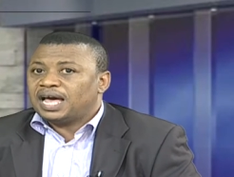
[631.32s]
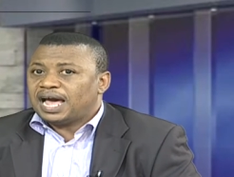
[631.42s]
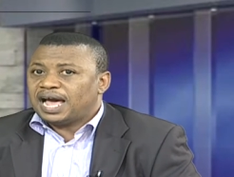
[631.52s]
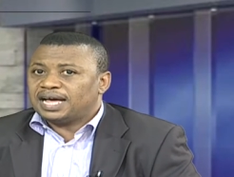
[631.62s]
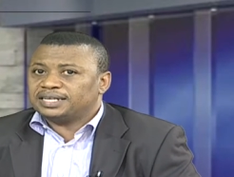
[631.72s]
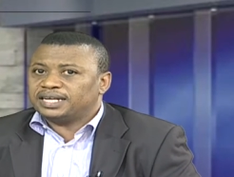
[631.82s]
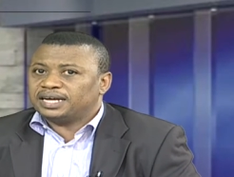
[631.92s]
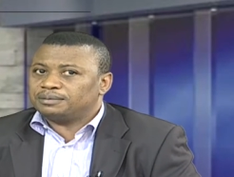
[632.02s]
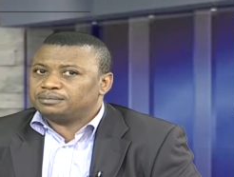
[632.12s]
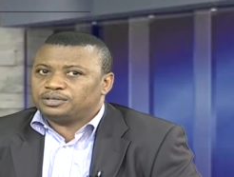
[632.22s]
And,
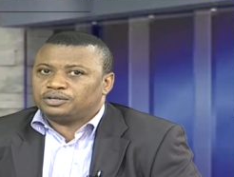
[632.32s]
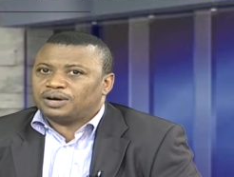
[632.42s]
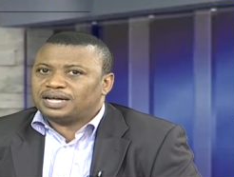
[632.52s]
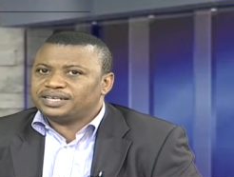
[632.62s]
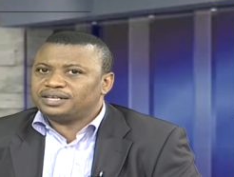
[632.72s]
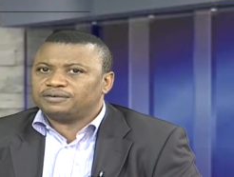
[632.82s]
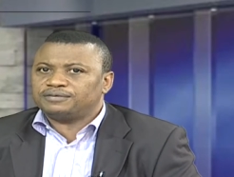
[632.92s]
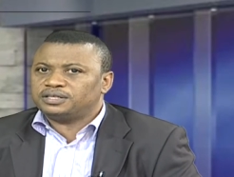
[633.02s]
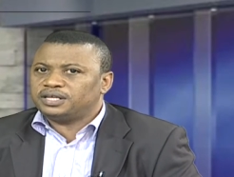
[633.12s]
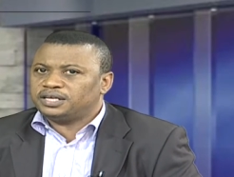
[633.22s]
um, you know, at the end of
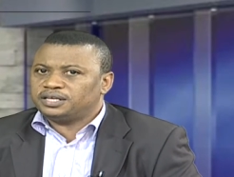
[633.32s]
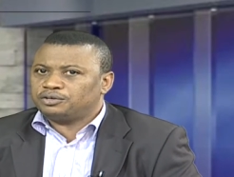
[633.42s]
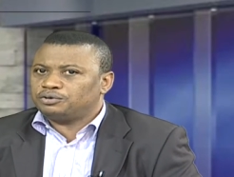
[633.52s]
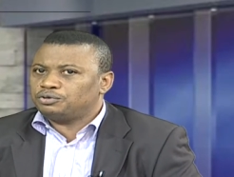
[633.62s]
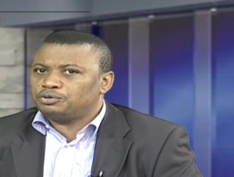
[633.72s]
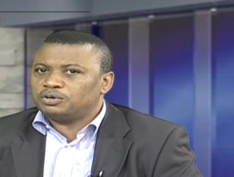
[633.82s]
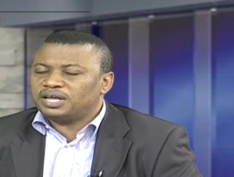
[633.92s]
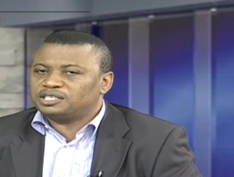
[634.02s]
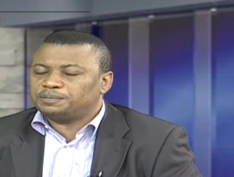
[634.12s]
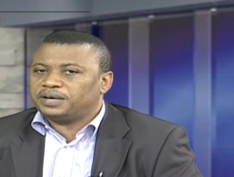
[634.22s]
the day, you, you don't
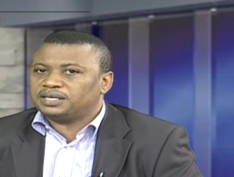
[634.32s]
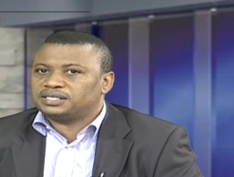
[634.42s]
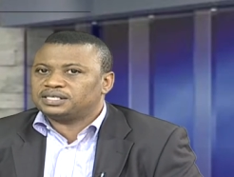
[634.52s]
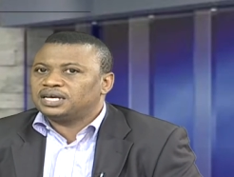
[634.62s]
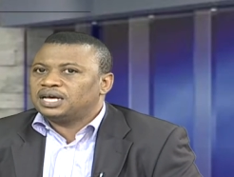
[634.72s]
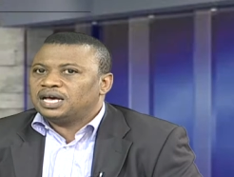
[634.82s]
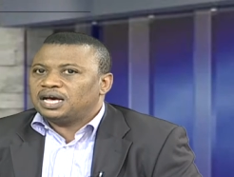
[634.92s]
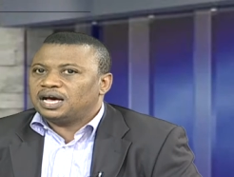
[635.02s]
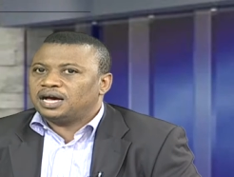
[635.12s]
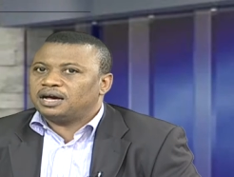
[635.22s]
expect
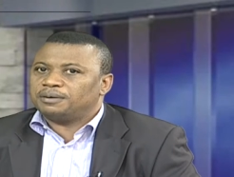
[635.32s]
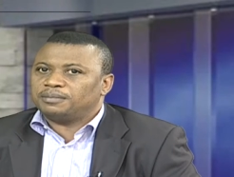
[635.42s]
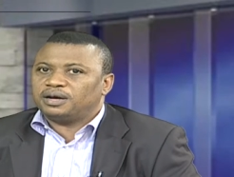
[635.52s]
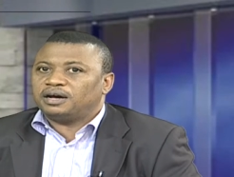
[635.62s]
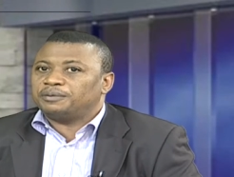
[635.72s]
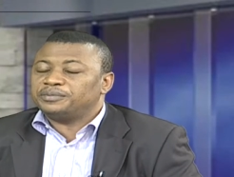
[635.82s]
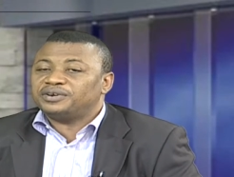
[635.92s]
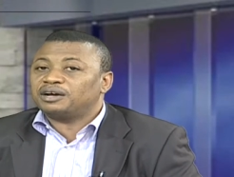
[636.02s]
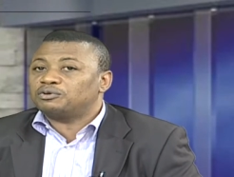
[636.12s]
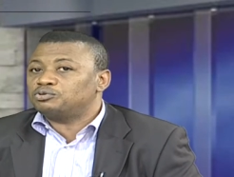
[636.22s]
um, a
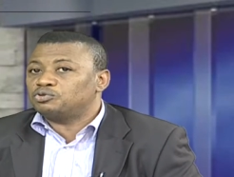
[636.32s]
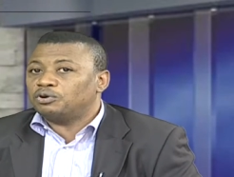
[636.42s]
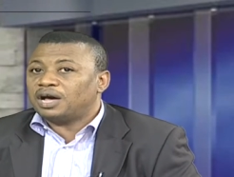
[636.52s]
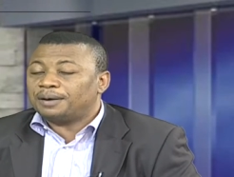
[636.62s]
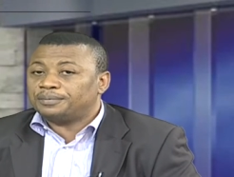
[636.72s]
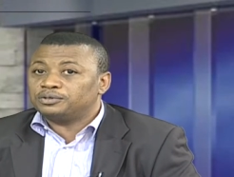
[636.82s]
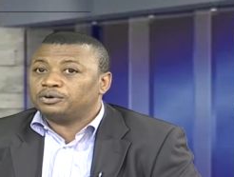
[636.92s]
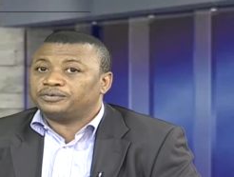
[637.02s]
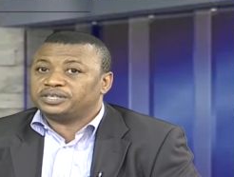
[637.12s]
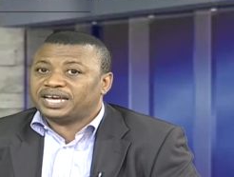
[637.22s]
miracle to happen
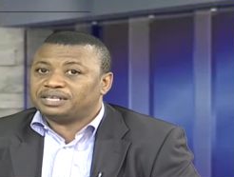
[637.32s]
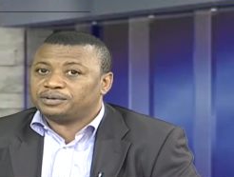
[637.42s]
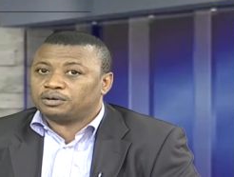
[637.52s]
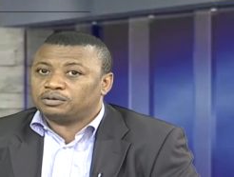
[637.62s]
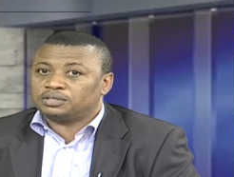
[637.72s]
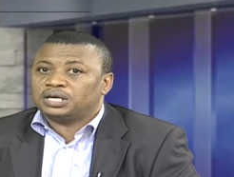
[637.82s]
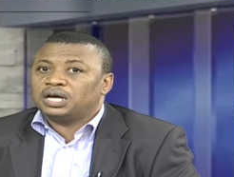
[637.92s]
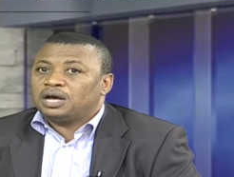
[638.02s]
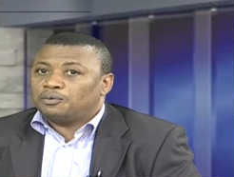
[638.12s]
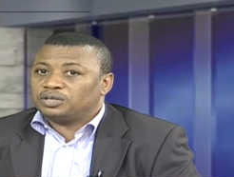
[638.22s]
overnight because
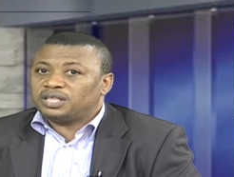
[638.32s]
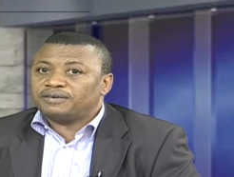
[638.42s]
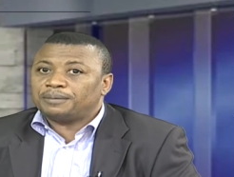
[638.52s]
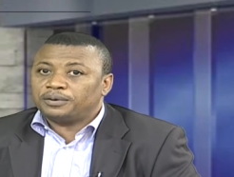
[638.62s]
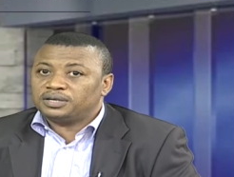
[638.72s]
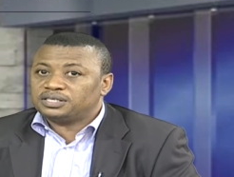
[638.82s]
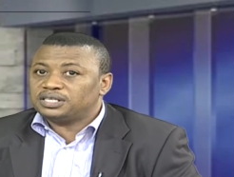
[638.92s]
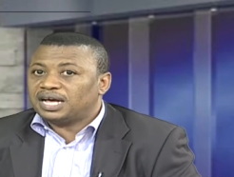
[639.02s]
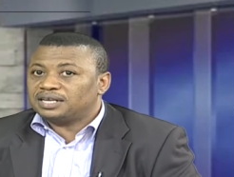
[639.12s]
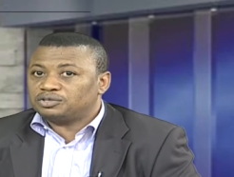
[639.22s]
whatever policy
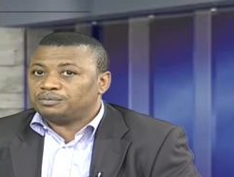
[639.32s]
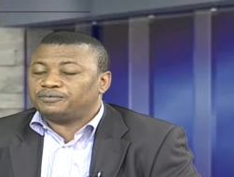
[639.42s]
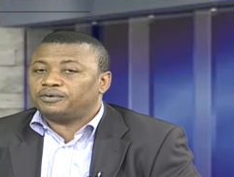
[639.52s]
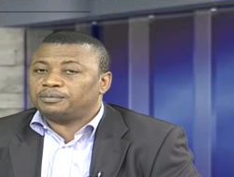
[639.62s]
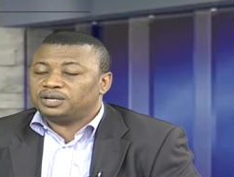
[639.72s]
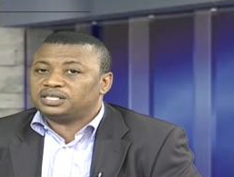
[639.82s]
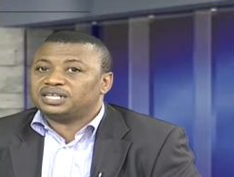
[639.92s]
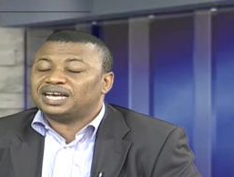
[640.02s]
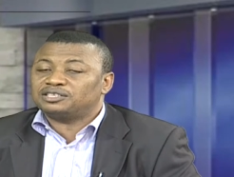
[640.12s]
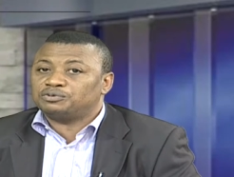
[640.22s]
that has to be formulated
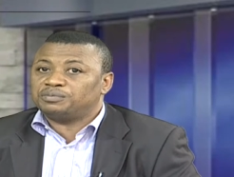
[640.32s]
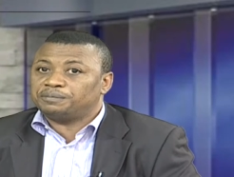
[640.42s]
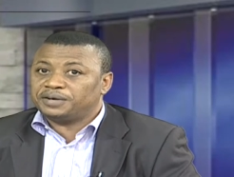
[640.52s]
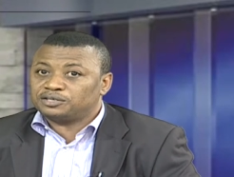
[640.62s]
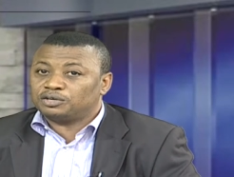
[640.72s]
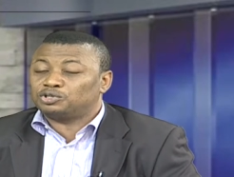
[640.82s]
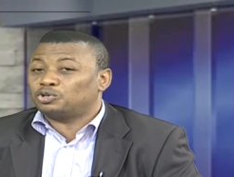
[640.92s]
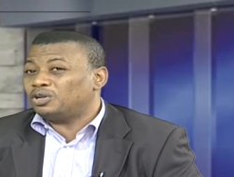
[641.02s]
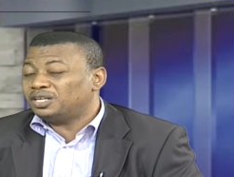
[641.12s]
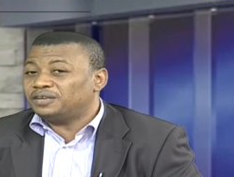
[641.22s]
has to be based on
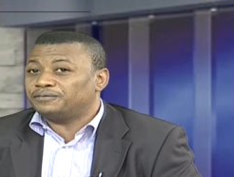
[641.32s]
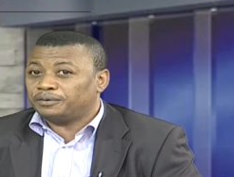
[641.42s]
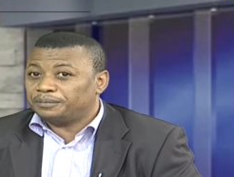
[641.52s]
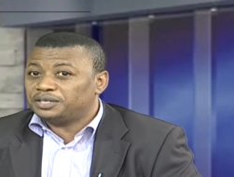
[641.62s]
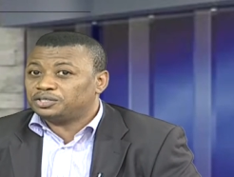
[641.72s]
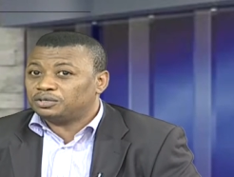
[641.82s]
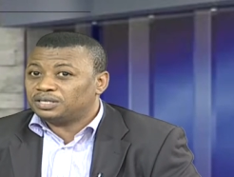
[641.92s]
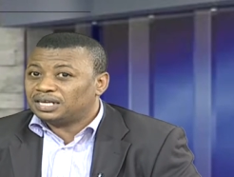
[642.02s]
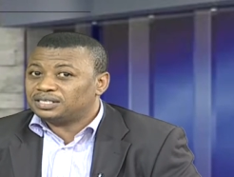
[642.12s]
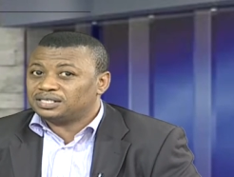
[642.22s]
solid information
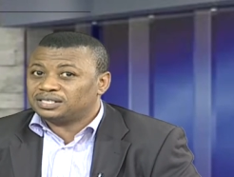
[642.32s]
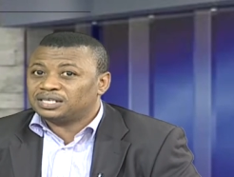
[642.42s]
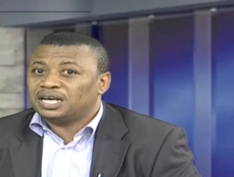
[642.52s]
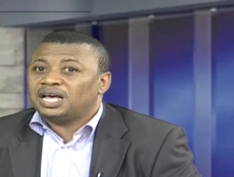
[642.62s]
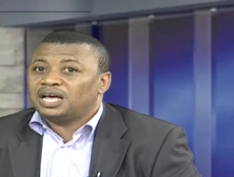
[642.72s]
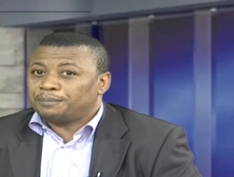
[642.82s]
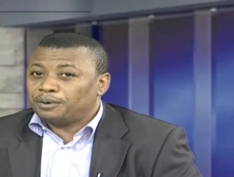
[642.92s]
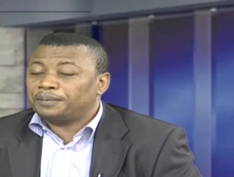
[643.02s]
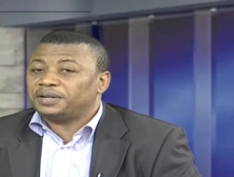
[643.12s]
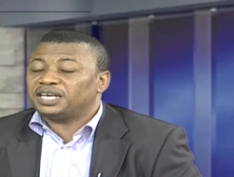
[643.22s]
that is
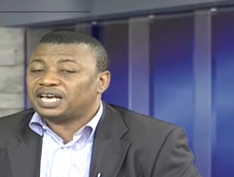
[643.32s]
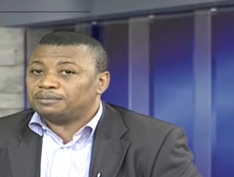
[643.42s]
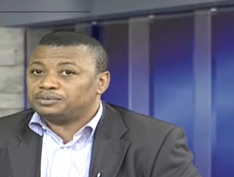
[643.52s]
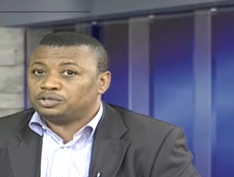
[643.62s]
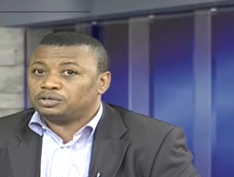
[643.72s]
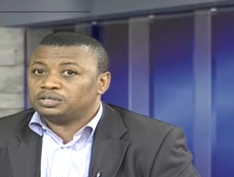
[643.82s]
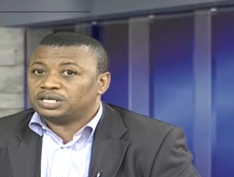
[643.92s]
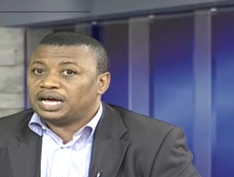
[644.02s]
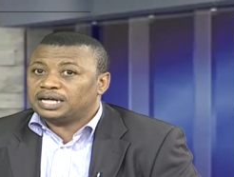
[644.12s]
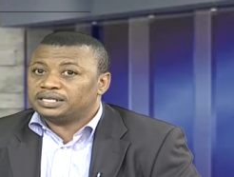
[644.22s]
properly captured
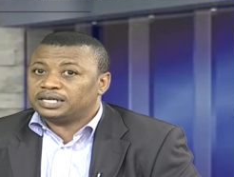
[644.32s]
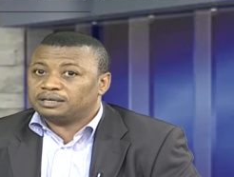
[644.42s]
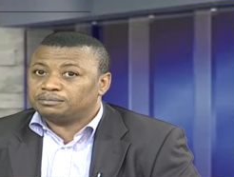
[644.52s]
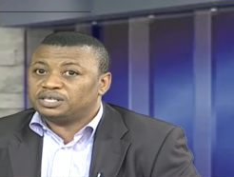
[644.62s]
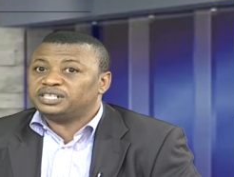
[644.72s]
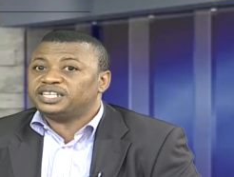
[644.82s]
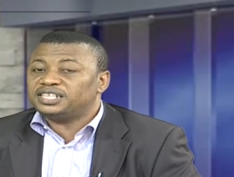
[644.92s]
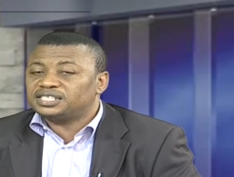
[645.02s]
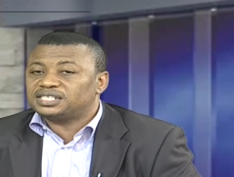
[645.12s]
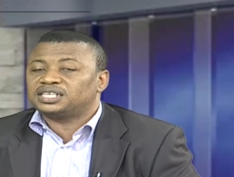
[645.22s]
and um, the
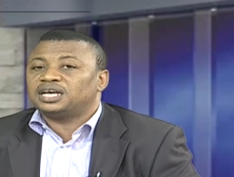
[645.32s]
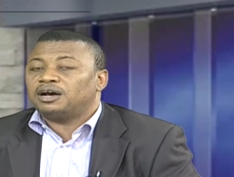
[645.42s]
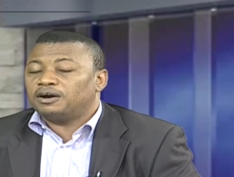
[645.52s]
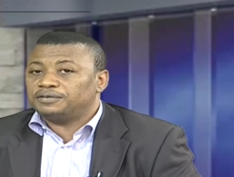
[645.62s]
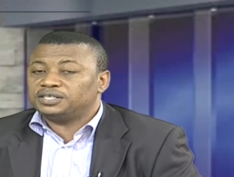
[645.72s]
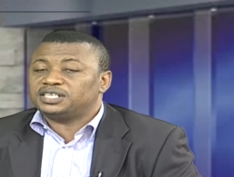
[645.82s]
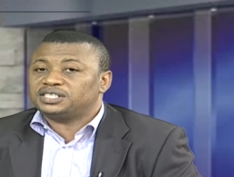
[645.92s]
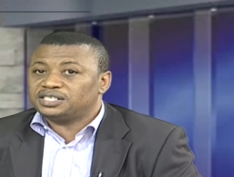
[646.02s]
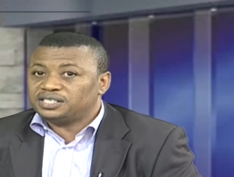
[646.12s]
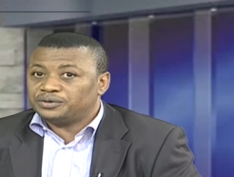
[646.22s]
needs of the
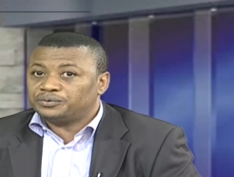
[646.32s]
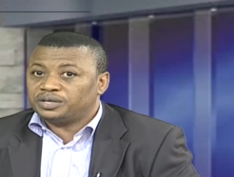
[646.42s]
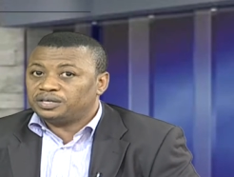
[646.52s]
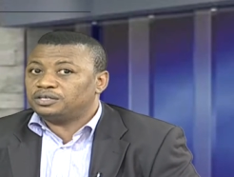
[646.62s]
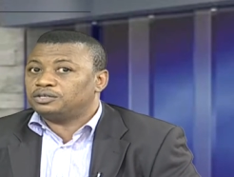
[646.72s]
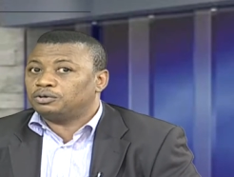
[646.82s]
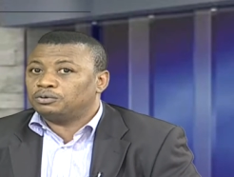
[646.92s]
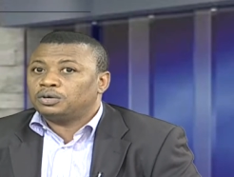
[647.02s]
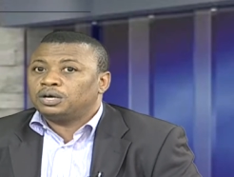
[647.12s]
citizenry, you know,